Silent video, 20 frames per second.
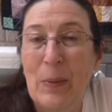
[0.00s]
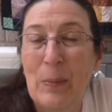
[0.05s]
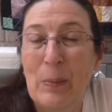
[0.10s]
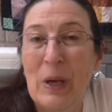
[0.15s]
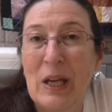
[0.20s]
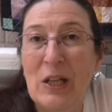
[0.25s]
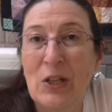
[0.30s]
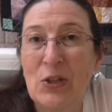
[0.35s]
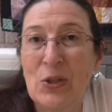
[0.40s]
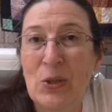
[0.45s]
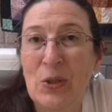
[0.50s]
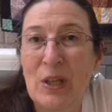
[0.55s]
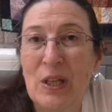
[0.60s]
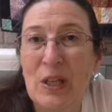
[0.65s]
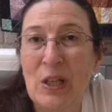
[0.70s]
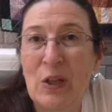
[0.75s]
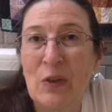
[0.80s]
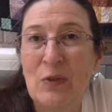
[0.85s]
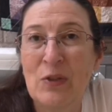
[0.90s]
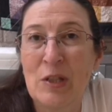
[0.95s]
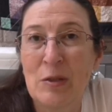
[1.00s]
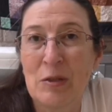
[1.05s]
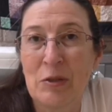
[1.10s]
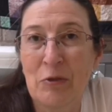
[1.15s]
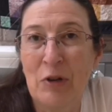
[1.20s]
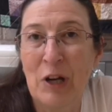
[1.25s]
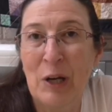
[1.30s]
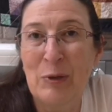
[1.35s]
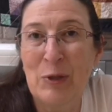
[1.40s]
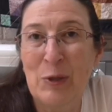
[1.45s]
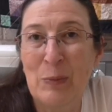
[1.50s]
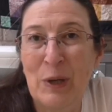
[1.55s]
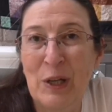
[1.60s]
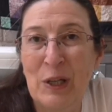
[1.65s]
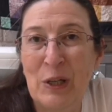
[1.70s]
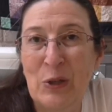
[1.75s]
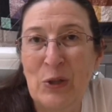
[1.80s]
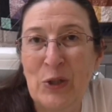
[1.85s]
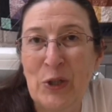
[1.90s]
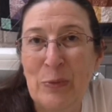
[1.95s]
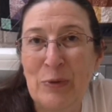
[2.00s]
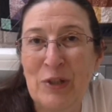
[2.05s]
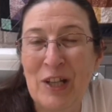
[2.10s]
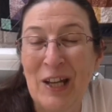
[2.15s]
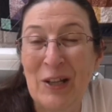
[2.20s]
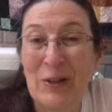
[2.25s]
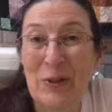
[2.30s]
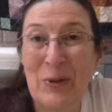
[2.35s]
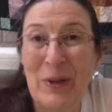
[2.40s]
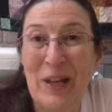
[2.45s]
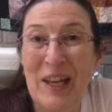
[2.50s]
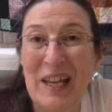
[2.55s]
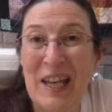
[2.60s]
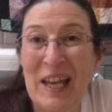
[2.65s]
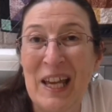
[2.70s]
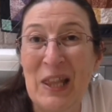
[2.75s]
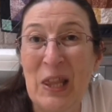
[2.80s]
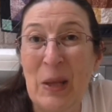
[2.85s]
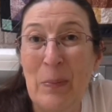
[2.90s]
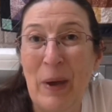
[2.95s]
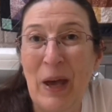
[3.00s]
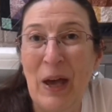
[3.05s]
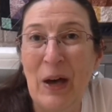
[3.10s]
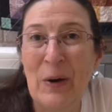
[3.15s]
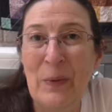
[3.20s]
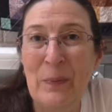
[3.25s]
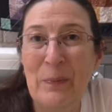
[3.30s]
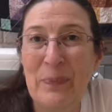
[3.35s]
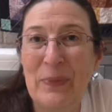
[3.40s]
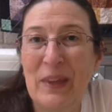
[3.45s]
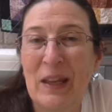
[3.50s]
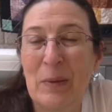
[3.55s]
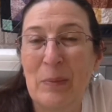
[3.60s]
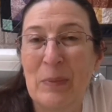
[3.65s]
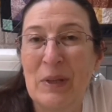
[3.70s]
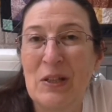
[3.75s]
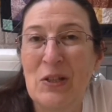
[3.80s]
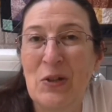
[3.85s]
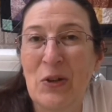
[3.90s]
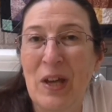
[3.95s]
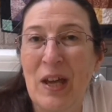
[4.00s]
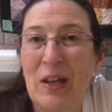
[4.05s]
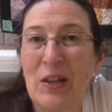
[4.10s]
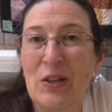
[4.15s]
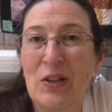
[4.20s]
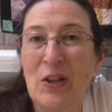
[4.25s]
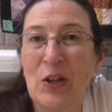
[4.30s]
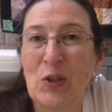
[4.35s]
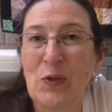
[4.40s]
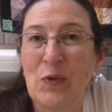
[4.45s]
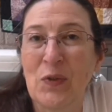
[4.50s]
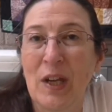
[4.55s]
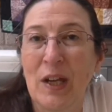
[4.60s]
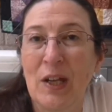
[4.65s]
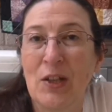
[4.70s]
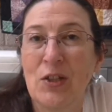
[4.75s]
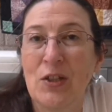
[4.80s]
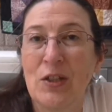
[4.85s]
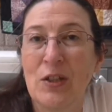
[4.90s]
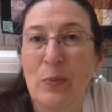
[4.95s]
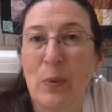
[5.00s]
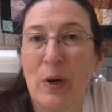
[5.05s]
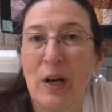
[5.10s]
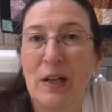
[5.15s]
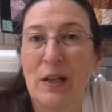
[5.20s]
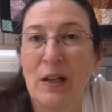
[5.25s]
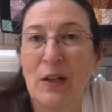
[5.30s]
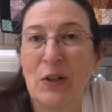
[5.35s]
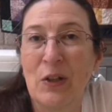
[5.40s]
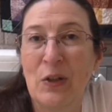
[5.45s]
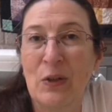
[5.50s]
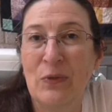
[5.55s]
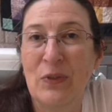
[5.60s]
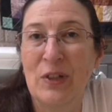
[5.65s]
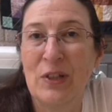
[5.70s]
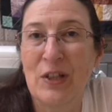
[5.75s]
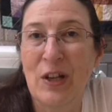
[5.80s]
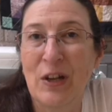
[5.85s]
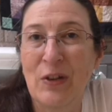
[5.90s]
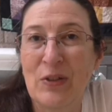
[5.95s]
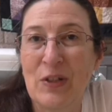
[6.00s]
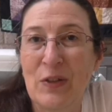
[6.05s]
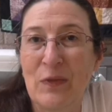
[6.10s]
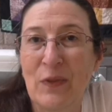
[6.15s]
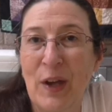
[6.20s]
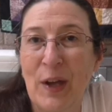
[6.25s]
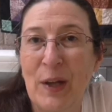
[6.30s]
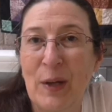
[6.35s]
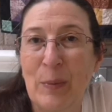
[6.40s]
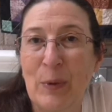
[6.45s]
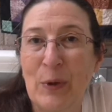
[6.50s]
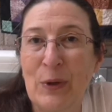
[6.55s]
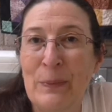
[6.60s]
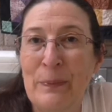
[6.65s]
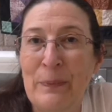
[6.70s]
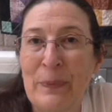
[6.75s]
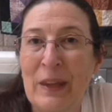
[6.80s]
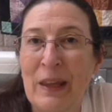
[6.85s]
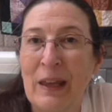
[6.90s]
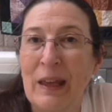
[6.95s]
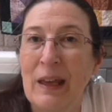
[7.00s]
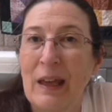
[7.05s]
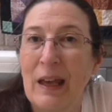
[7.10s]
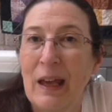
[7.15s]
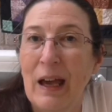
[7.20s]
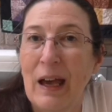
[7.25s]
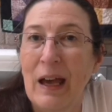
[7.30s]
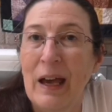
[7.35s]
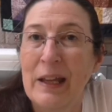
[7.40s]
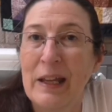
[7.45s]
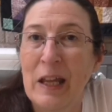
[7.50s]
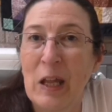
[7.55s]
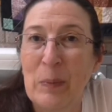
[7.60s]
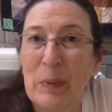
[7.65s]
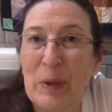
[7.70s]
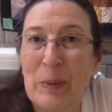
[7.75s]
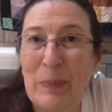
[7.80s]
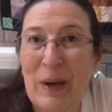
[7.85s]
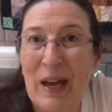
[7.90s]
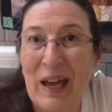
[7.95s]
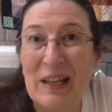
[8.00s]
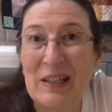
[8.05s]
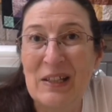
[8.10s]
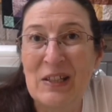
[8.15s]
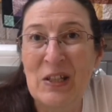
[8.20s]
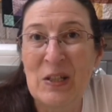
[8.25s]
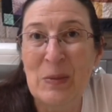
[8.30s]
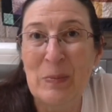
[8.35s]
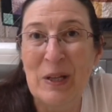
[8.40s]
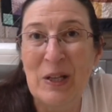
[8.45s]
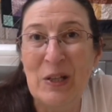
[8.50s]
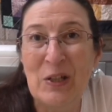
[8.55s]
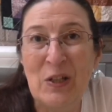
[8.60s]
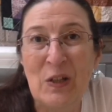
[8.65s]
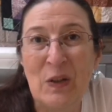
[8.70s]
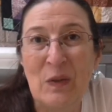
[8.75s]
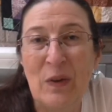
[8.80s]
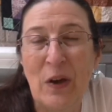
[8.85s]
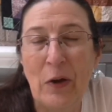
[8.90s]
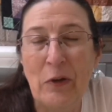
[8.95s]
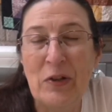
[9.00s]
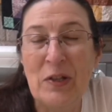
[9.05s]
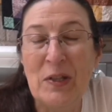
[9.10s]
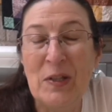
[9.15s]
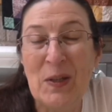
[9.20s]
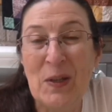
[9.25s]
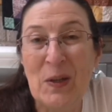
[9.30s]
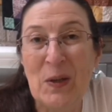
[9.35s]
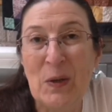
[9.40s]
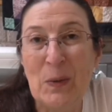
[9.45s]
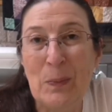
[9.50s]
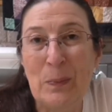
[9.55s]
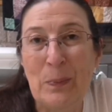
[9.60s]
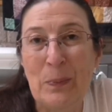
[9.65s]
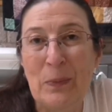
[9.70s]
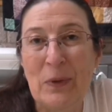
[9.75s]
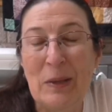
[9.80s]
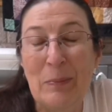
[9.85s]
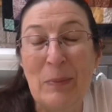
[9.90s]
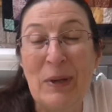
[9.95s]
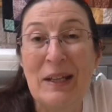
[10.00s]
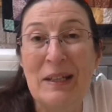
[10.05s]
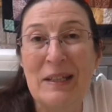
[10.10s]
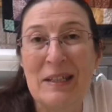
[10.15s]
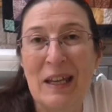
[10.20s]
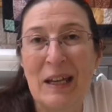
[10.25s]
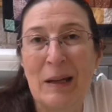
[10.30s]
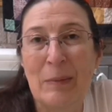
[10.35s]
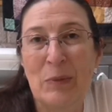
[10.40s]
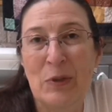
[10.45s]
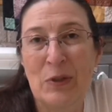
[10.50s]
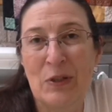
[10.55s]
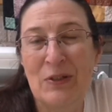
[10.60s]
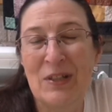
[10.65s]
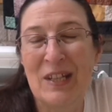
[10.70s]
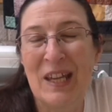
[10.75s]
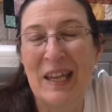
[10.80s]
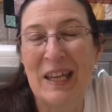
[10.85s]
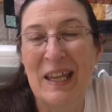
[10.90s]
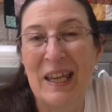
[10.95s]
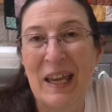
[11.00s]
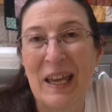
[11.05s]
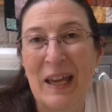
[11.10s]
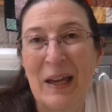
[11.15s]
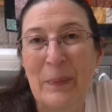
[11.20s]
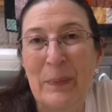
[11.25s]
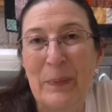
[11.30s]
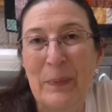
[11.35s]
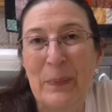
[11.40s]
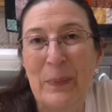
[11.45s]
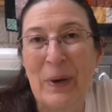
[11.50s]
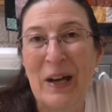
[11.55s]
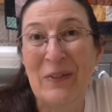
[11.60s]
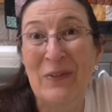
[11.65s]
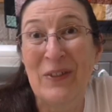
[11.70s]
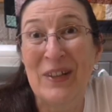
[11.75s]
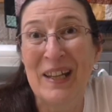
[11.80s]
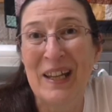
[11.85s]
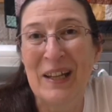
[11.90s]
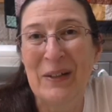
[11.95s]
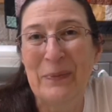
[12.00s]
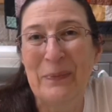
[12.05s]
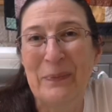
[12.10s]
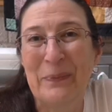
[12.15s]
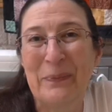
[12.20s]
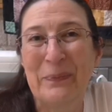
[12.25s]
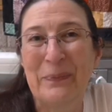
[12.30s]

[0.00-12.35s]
Make sure that you've subscribed to my YouTube channel, hit the bell, that means you'll get notifications when new videos are available, and I'll be back to speak to you very soon. In the meantime, do take care, bye for now.